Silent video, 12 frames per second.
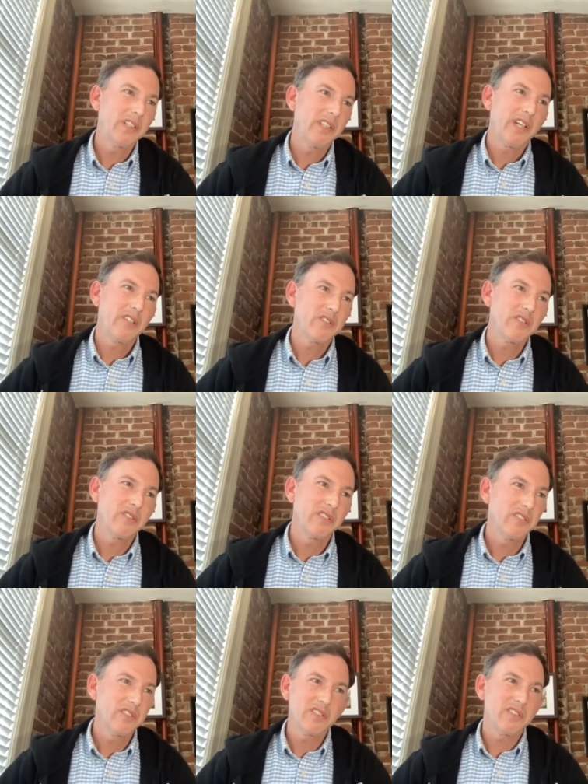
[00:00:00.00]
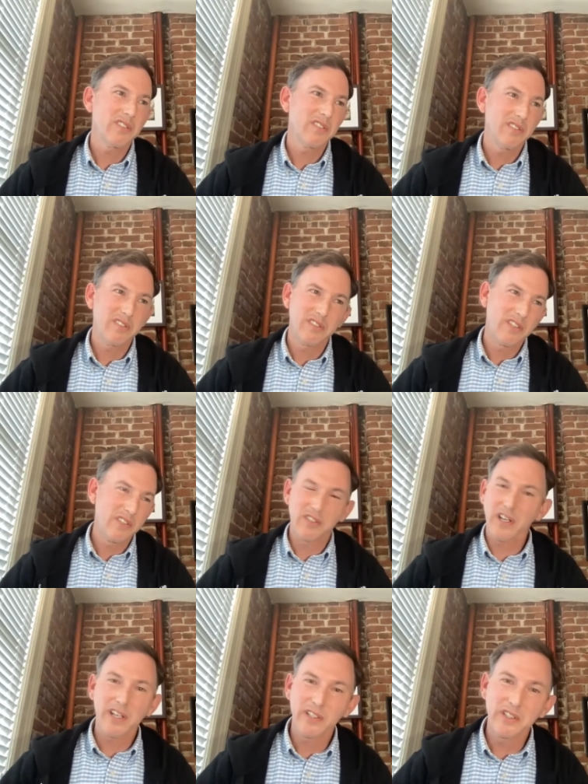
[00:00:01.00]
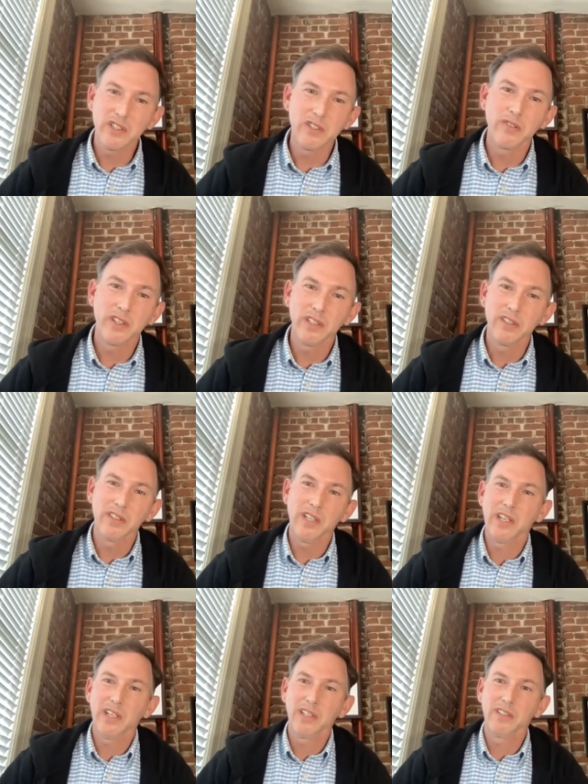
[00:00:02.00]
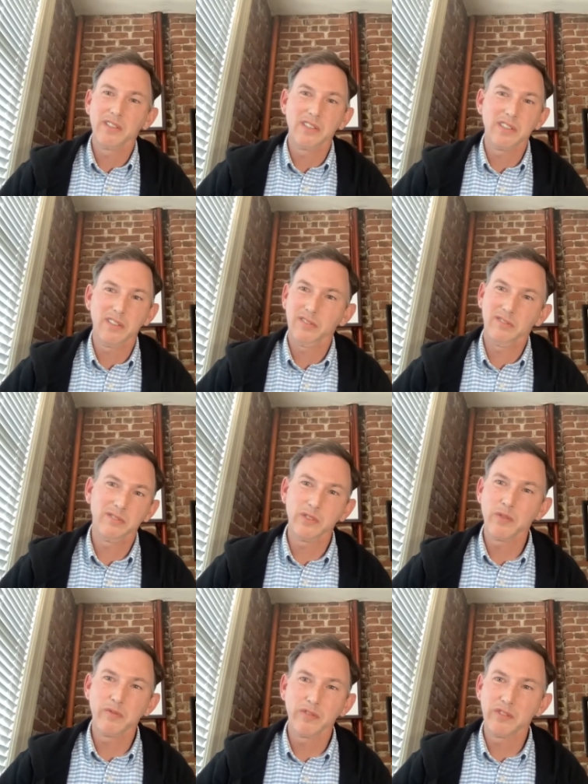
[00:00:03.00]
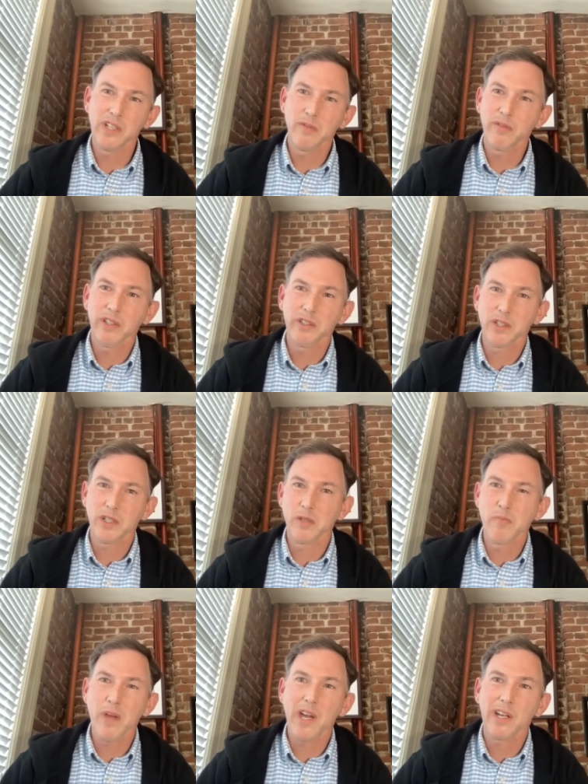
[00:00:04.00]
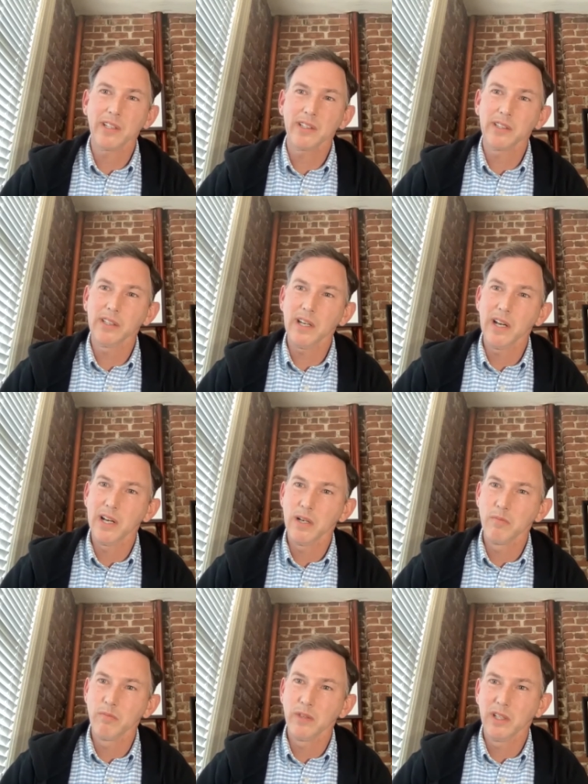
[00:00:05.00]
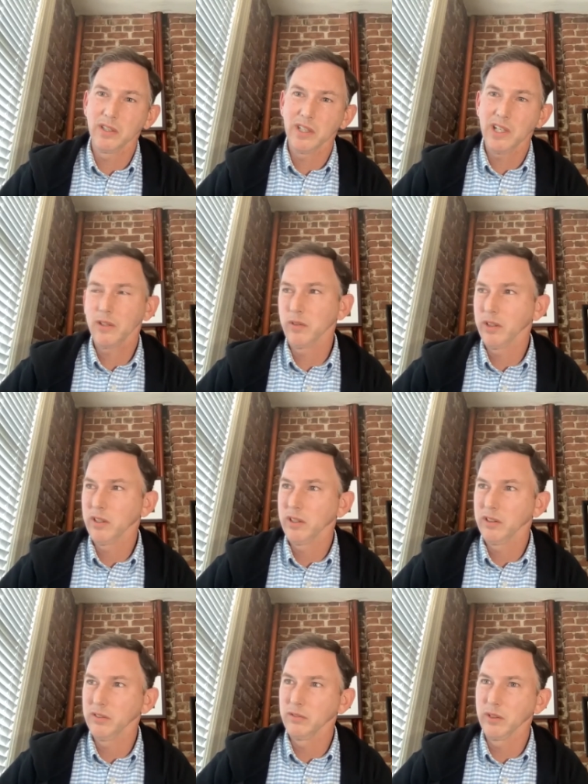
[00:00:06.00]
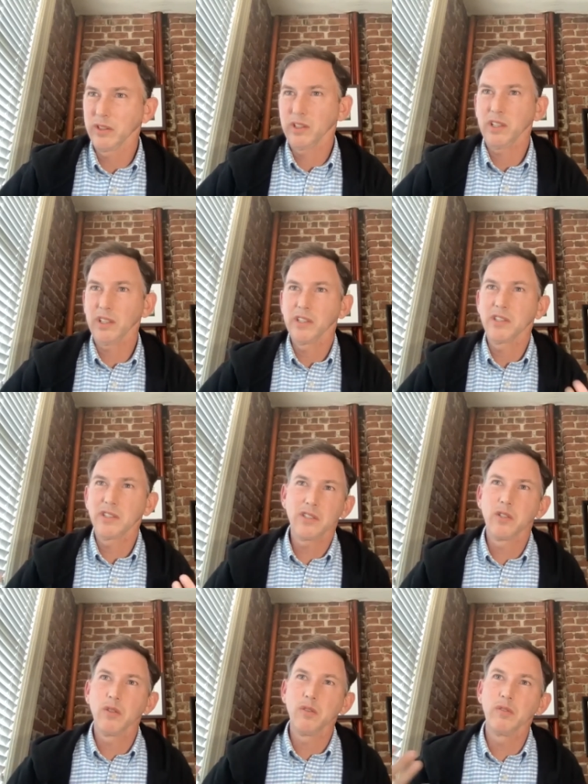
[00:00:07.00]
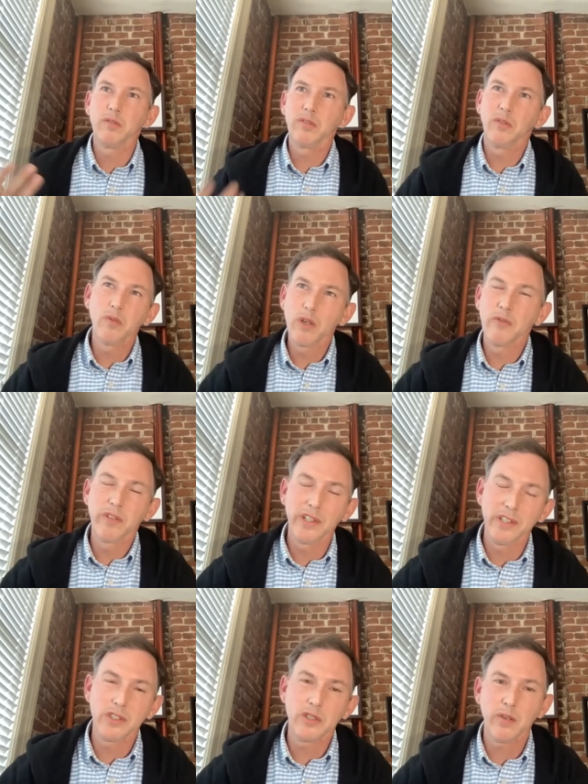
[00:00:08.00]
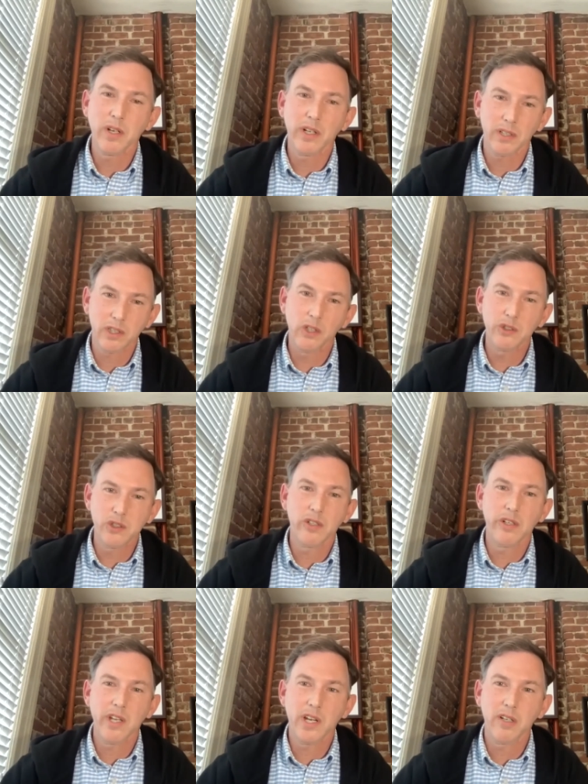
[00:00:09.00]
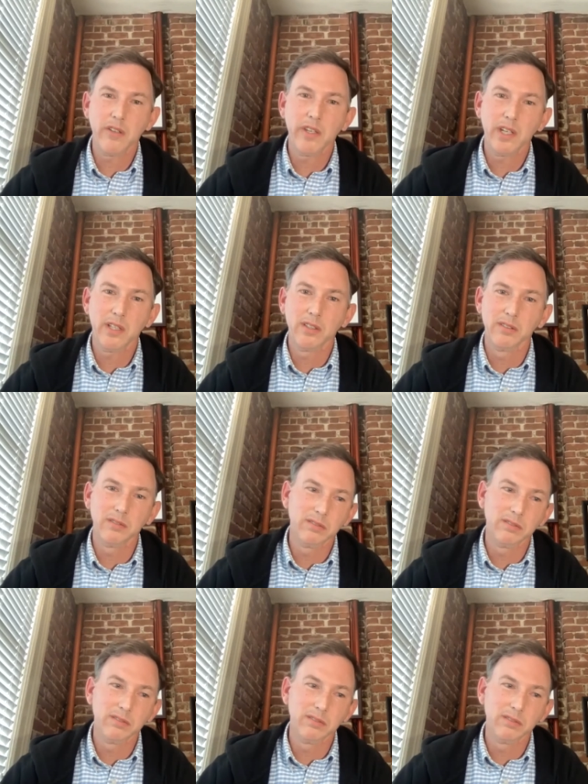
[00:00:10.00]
allows you to just decide to do it and we've never turned back um, and now we're we're it's so woven into our culture now that